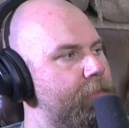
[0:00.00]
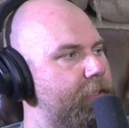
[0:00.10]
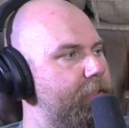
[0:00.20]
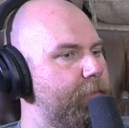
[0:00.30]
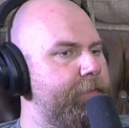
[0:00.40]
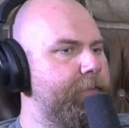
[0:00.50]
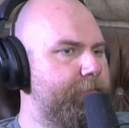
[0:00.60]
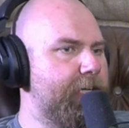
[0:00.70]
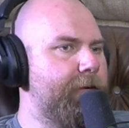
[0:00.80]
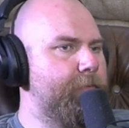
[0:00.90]
Right, and we have enough
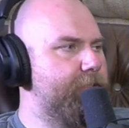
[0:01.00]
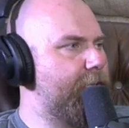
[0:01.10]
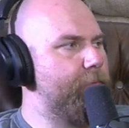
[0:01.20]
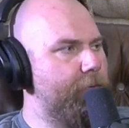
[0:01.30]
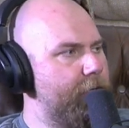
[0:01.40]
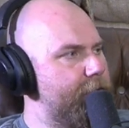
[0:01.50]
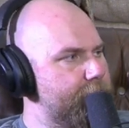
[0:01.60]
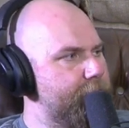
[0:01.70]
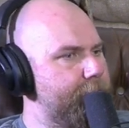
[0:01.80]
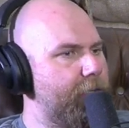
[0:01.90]
time where it's not
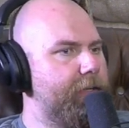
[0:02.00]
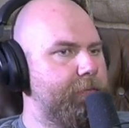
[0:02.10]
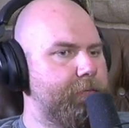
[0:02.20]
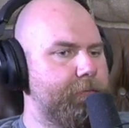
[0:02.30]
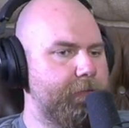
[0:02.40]
rushed, but